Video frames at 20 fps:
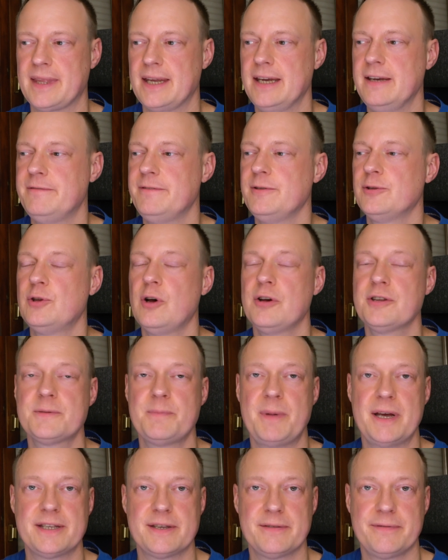If you don't
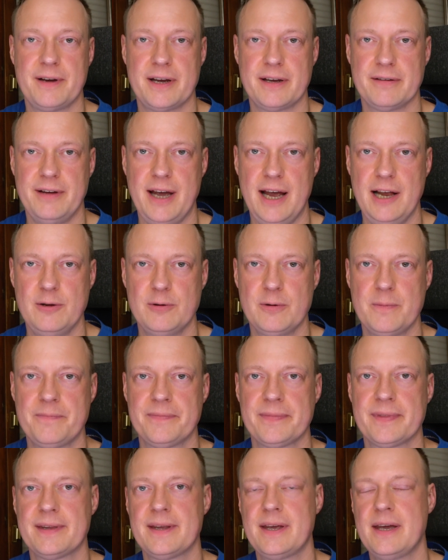specify a value,
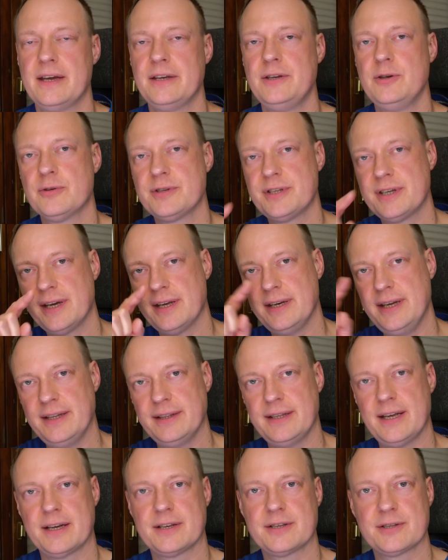using an
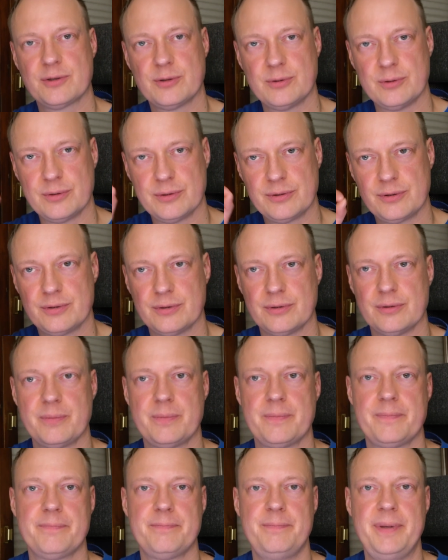index
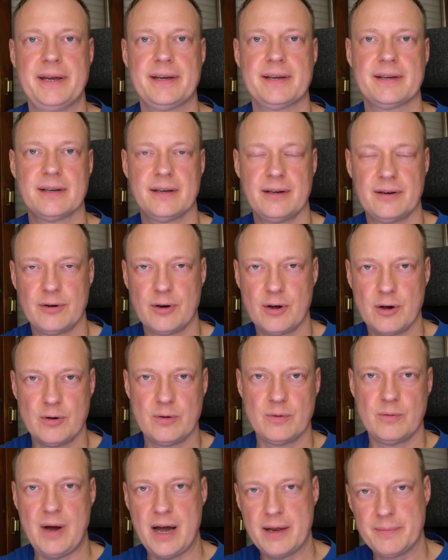to pick a row
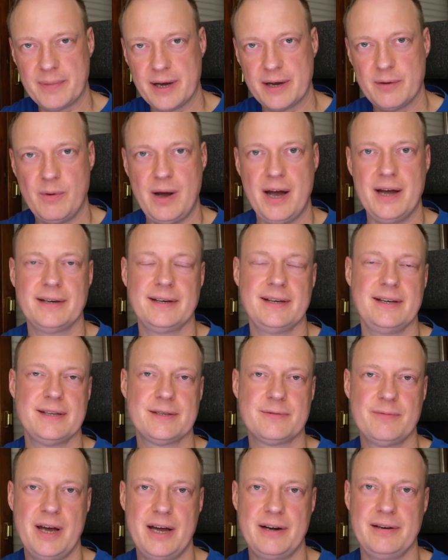one by one
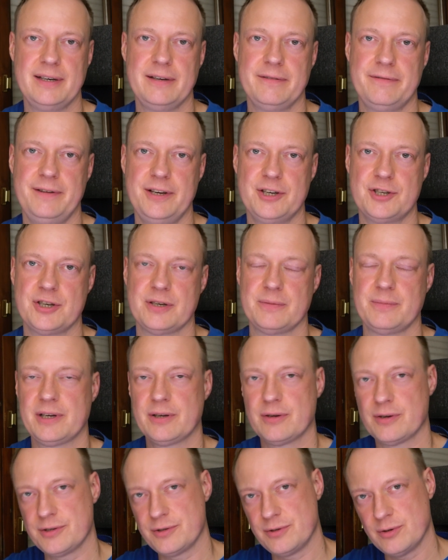is very inefficient
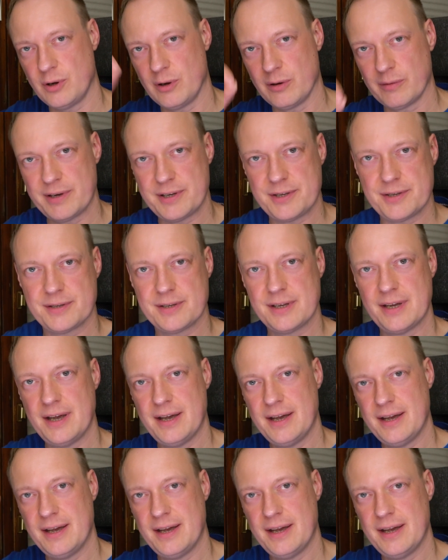because you always